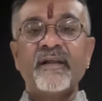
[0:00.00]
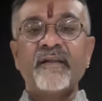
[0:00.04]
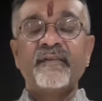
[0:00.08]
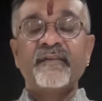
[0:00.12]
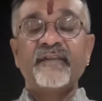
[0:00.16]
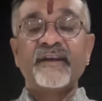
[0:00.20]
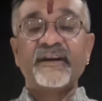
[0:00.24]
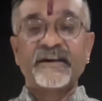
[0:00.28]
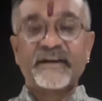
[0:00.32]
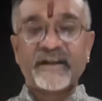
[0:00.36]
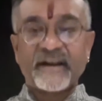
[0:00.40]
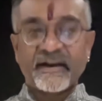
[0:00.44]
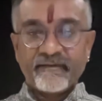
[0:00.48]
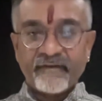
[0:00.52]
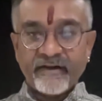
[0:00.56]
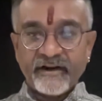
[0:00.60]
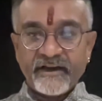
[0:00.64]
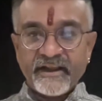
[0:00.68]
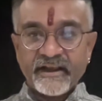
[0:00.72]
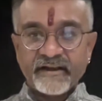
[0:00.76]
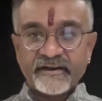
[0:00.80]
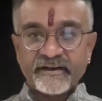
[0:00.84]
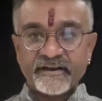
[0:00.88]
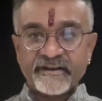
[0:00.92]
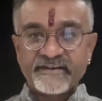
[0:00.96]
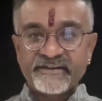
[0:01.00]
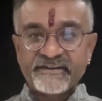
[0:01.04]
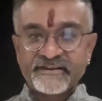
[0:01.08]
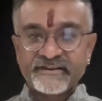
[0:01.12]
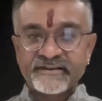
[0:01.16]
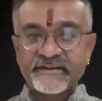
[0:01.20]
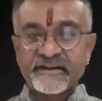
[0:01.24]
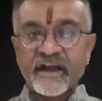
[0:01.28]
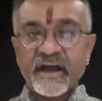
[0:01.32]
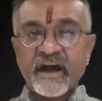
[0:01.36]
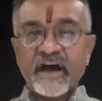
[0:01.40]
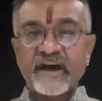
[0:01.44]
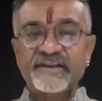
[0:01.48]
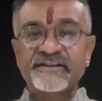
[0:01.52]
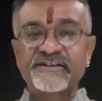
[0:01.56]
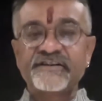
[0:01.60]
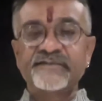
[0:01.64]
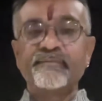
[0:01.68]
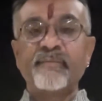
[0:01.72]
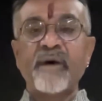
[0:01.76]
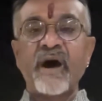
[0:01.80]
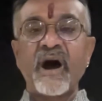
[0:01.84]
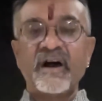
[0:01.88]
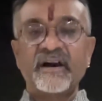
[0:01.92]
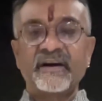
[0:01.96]
The Dravidianists are
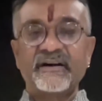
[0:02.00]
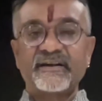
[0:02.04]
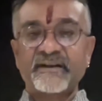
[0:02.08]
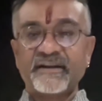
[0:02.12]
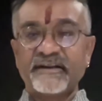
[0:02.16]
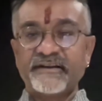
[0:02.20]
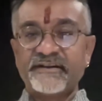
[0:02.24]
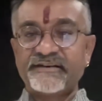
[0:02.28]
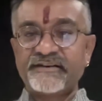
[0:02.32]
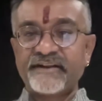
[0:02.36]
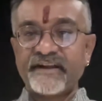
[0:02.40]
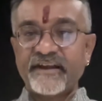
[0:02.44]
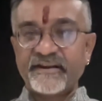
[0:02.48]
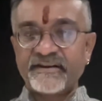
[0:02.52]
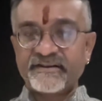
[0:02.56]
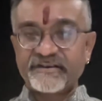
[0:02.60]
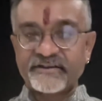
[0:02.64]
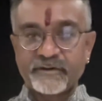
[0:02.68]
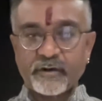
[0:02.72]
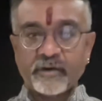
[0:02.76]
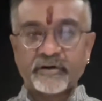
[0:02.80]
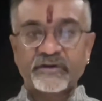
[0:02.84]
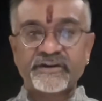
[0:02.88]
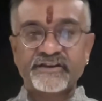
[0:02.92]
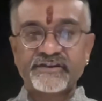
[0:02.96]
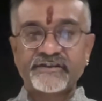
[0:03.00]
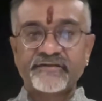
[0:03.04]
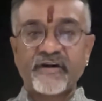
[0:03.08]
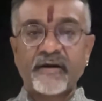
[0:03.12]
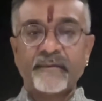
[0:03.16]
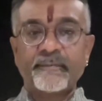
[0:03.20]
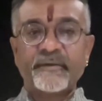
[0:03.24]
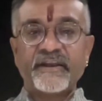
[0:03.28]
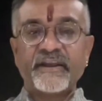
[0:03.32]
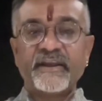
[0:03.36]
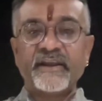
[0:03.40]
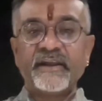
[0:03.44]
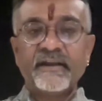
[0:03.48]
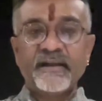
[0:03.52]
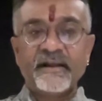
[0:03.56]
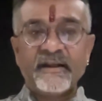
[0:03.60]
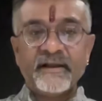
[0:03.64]
smart, says Dr. Swami.